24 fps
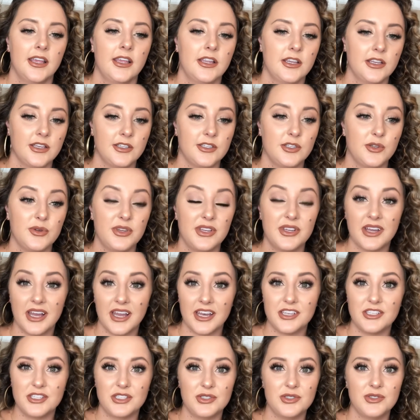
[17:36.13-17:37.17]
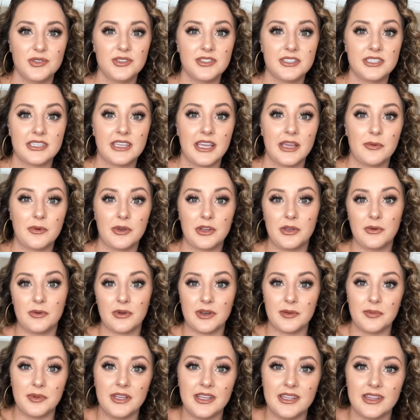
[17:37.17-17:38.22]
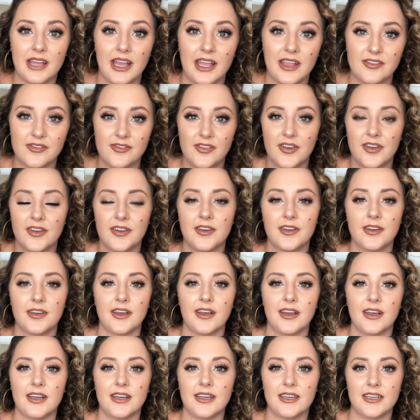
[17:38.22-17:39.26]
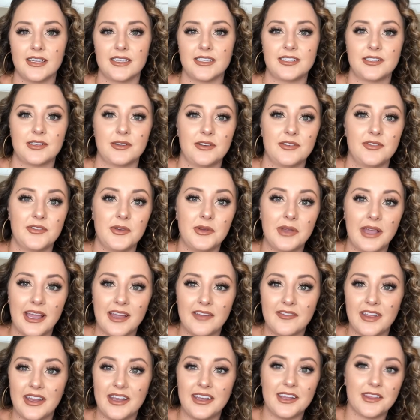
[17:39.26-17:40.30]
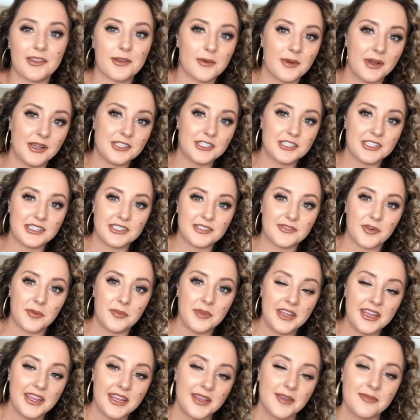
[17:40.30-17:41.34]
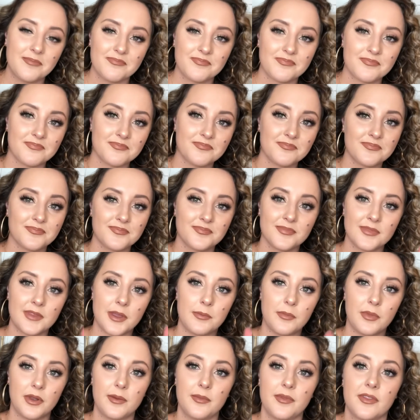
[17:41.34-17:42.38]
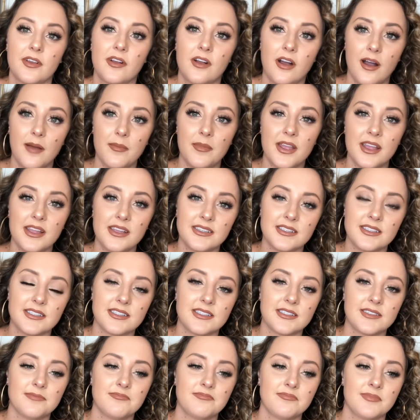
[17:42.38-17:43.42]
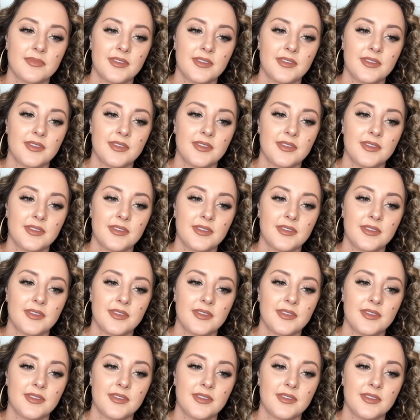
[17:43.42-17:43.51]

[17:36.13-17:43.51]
Do what you gotta do to get where you wanna be in life. So if you have any other questions for me, put them in the comments.